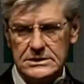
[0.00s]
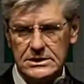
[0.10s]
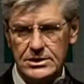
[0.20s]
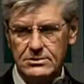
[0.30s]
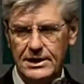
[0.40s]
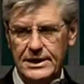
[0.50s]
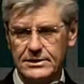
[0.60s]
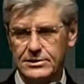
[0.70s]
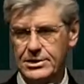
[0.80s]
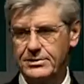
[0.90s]
Look around the
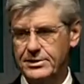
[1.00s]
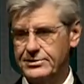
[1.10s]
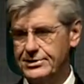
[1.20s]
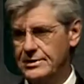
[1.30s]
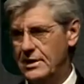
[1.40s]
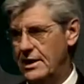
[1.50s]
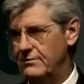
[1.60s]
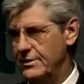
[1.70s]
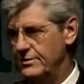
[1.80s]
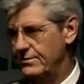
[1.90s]
room, you'll see a lot
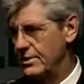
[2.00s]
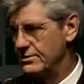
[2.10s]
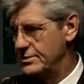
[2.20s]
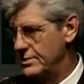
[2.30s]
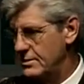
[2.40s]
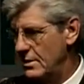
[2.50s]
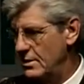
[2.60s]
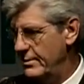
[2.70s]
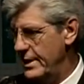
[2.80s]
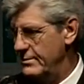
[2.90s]
of us folks that are
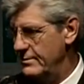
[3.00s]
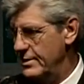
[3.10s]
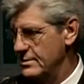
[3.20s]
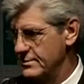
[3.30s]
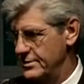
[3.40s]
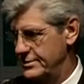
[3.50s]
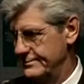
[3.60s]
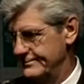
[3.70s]
called baby boomers.